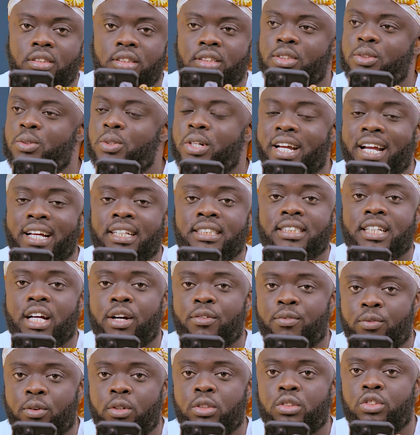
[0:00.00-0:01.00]
You can't
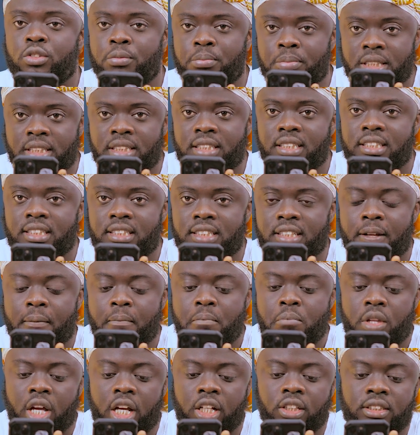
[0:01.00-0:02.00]
afford to miss this.
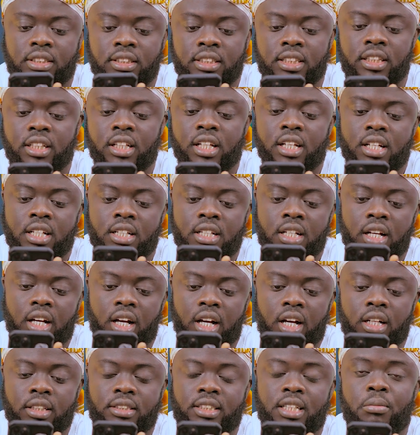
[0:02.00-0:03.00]
And you see,
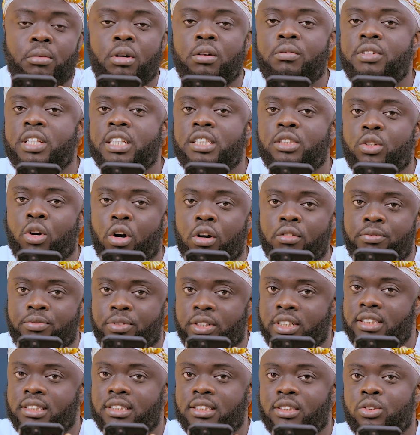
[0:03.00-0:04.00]
some of these
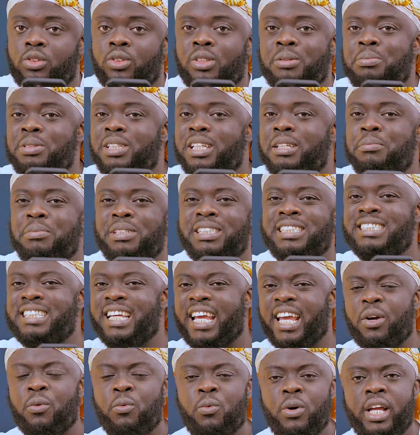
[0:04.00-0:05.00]
conferences, you know, it be
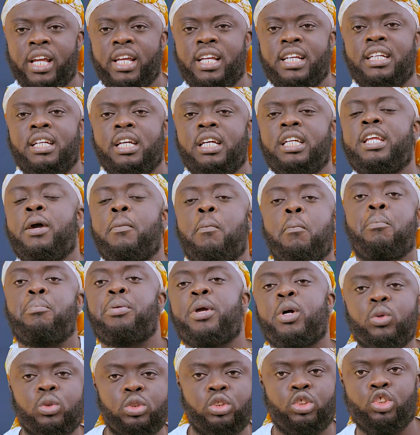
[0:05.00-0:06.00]
their way, it
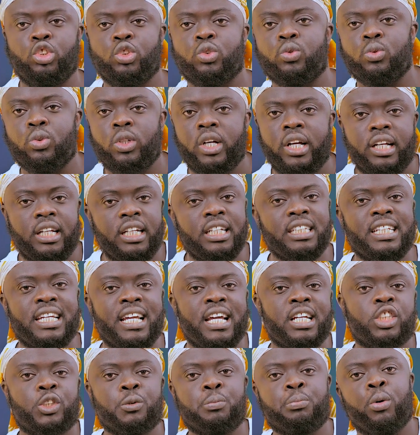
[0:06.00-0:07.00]
build you, it
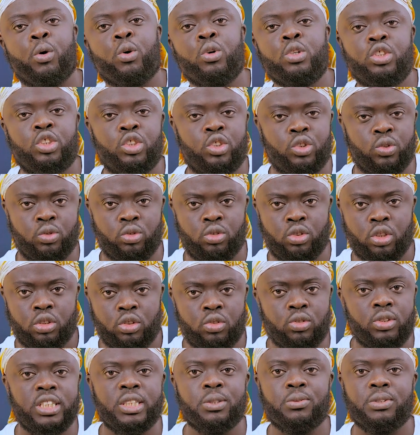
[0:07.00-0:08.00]
expose you
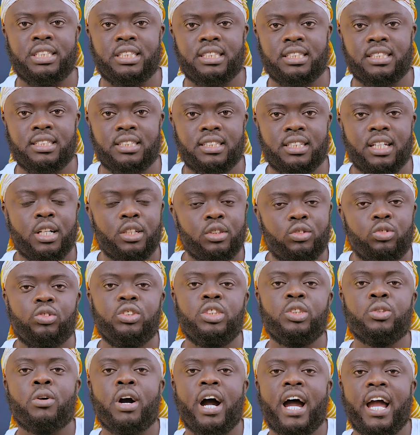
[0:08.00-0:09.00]
to new things, to
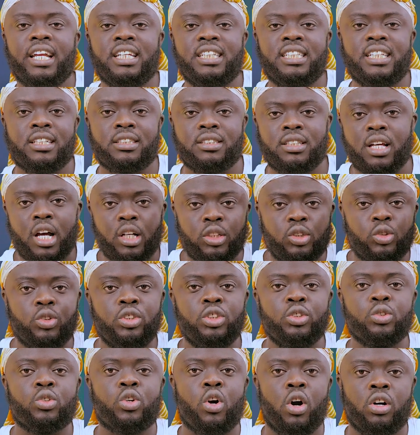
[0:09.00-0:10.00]
new ideas, to
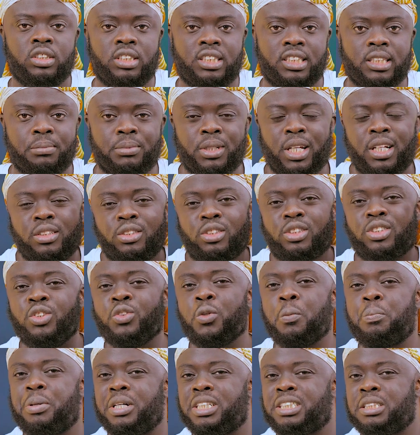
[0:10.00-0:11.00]
new concepts, to
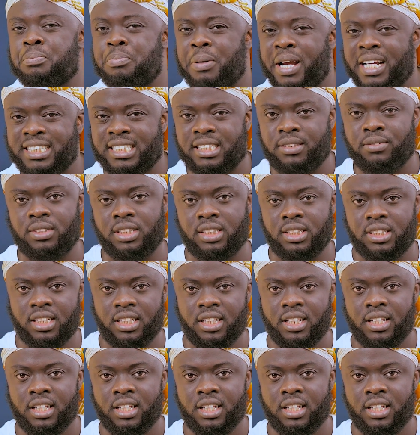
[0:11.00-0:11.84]
new perspectives.